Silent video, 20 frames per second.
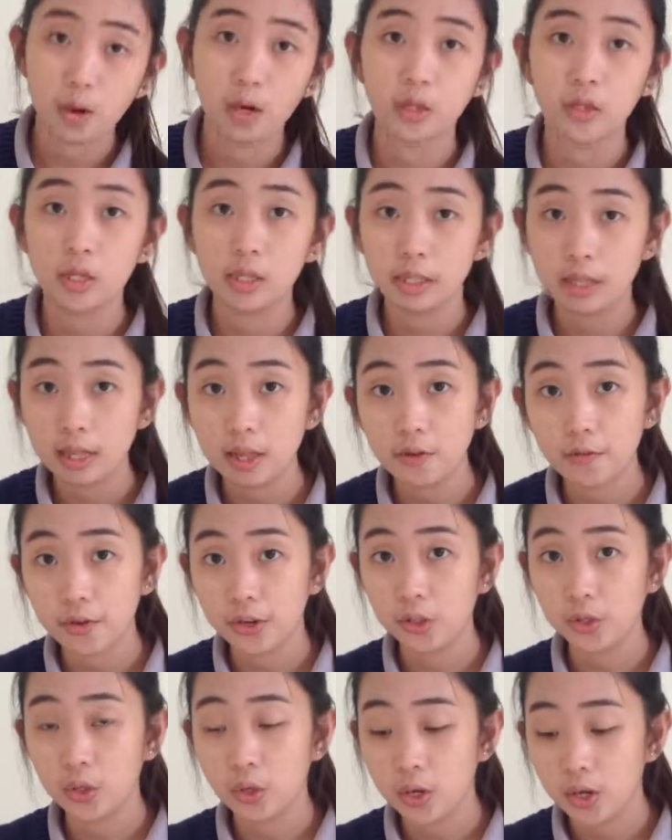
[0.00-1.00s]
watching
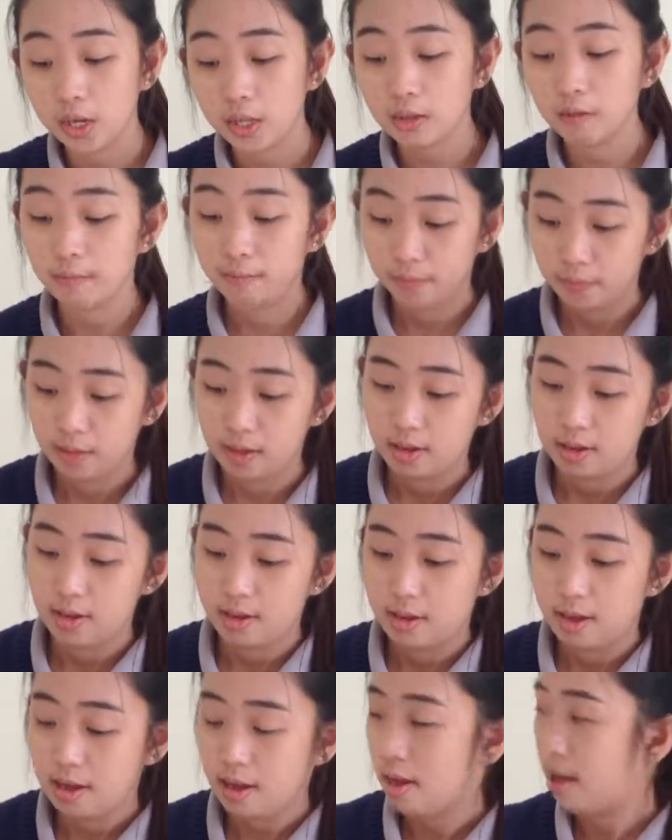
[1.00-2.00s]
television
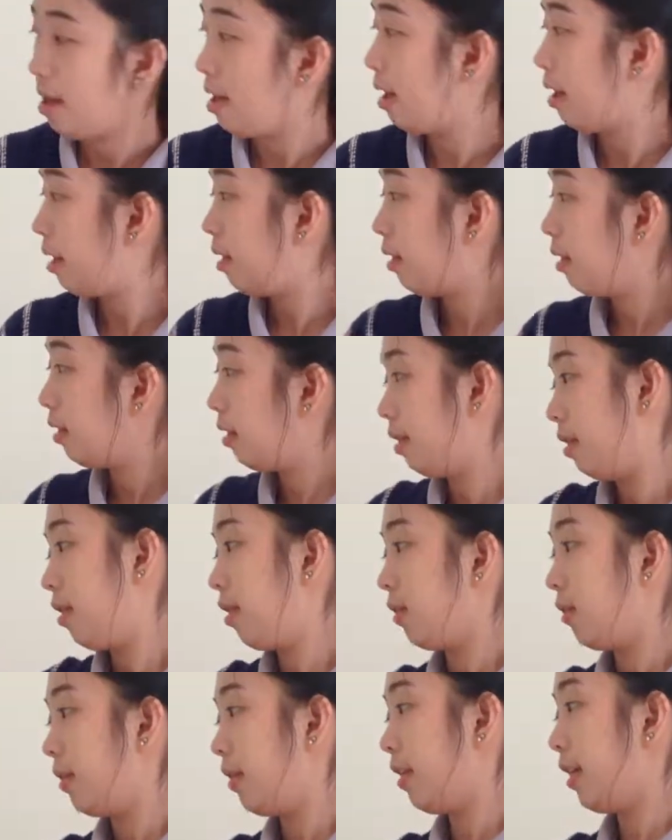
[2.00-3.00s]
and
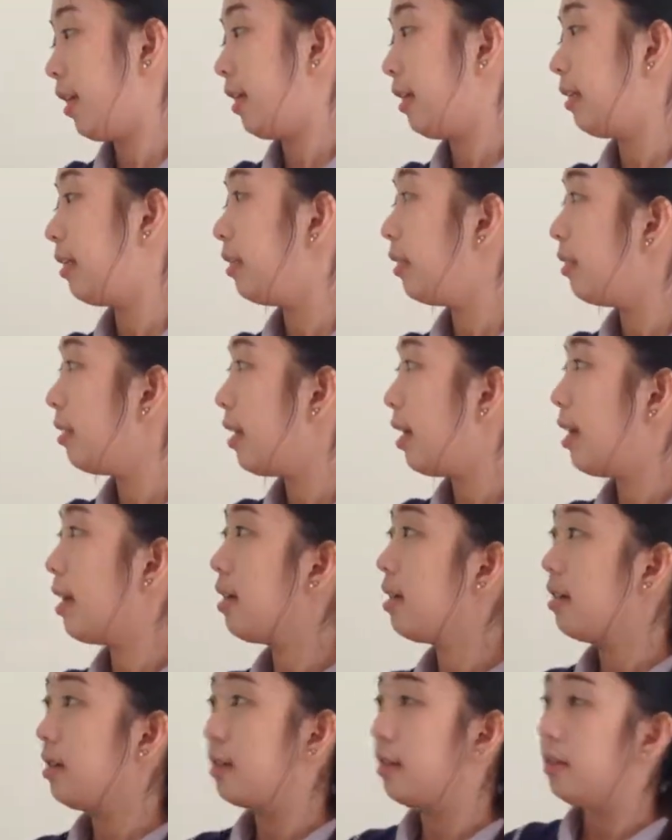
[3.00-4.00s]
those things.
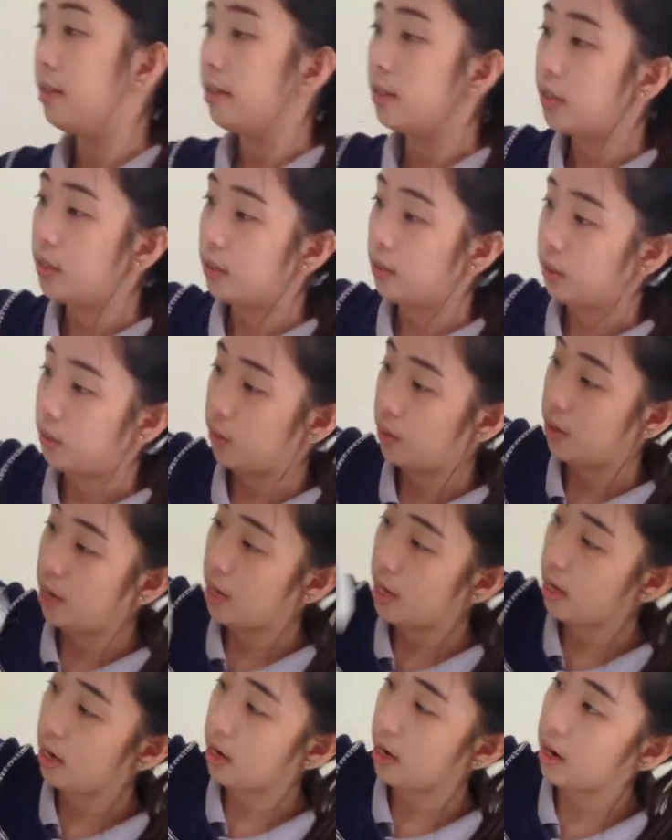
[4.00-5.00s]
Okay? So
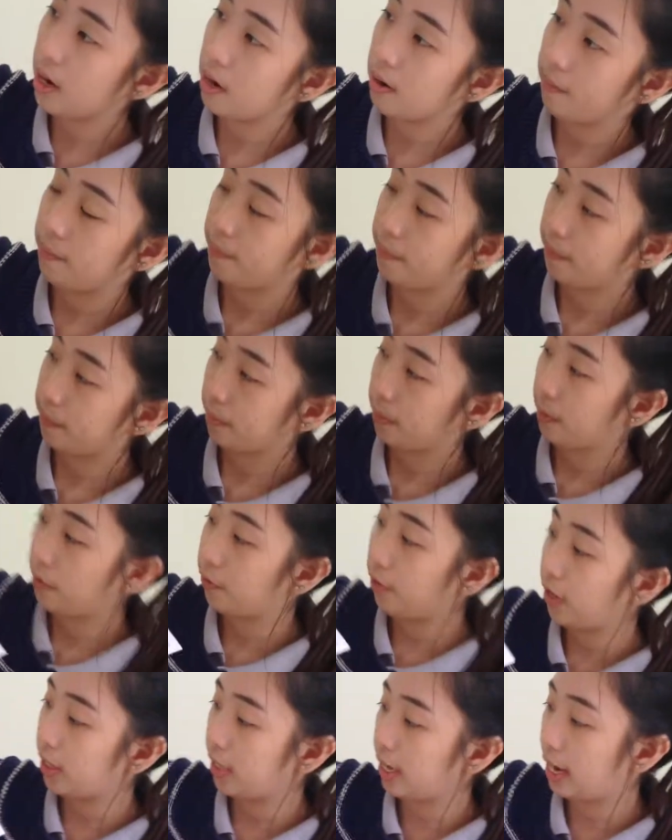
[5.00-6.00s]
here,
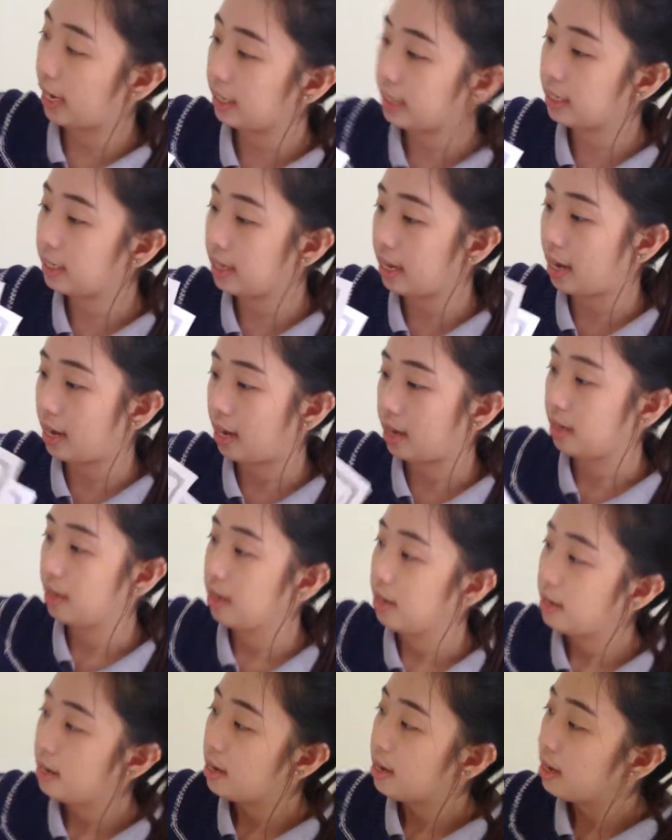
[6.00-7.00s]
for night and day,
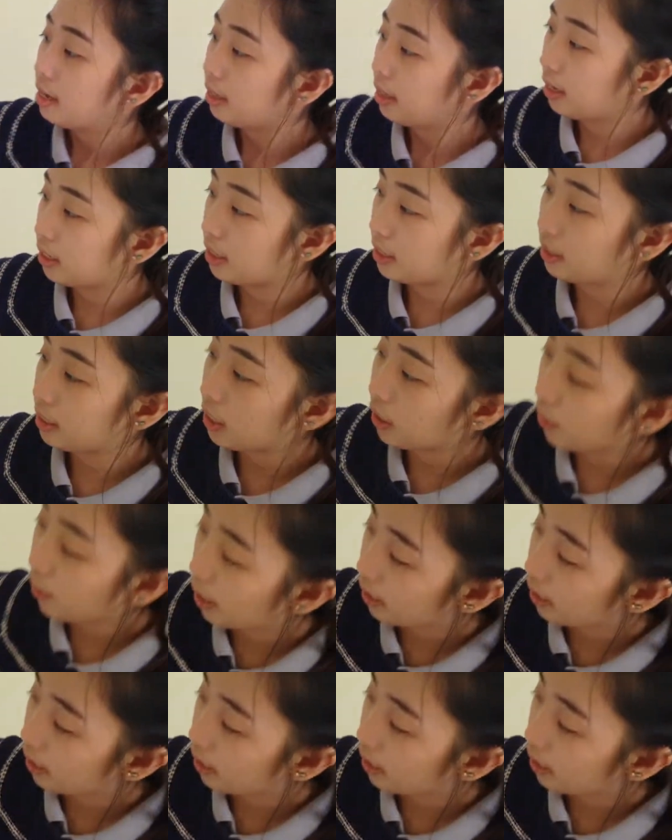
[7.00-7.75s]
they just need to